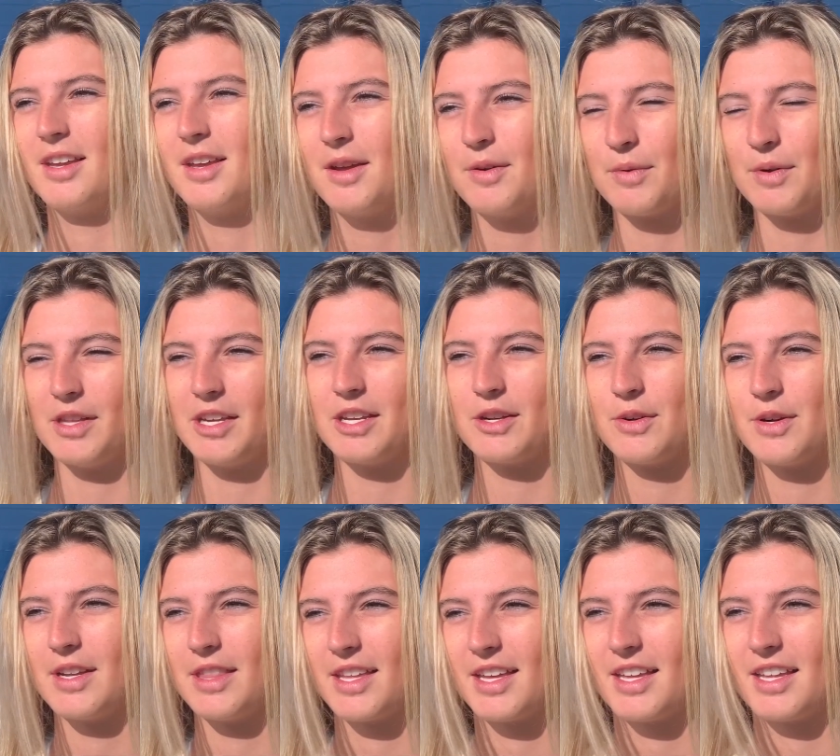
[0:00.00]
really
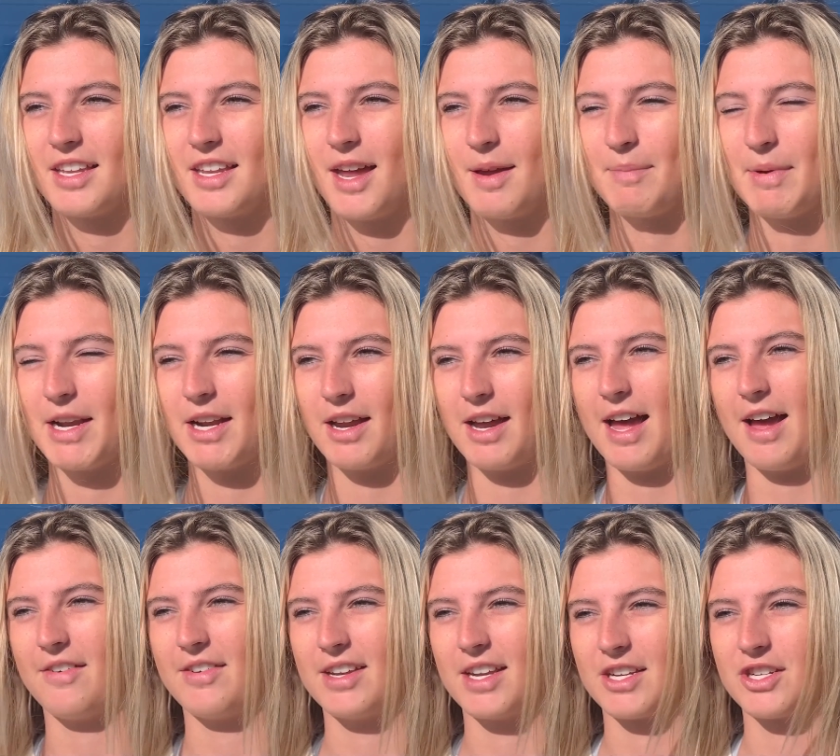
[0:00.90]
annoying that I might not
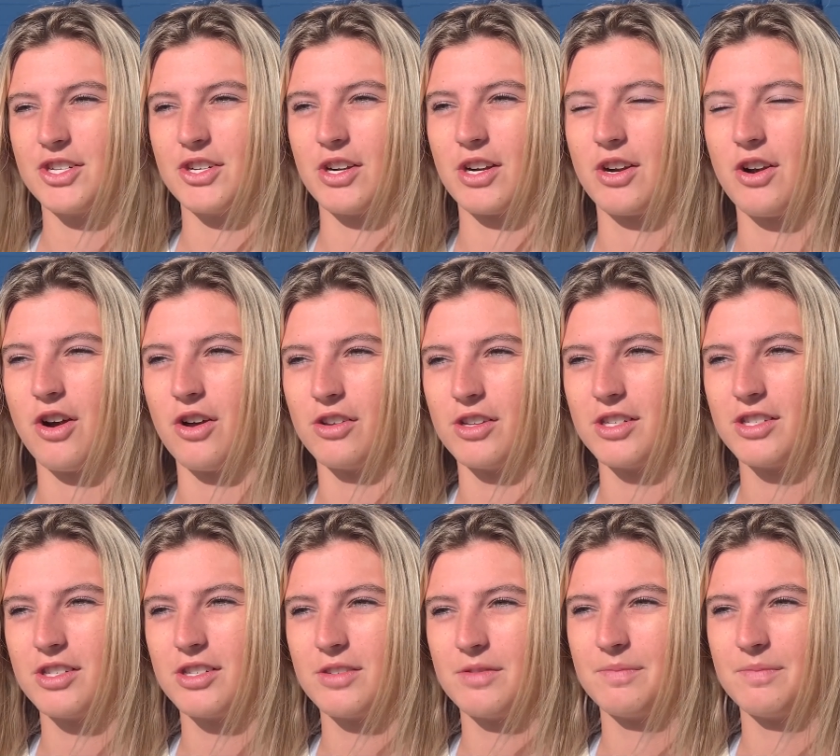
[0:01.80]
have it next year at college.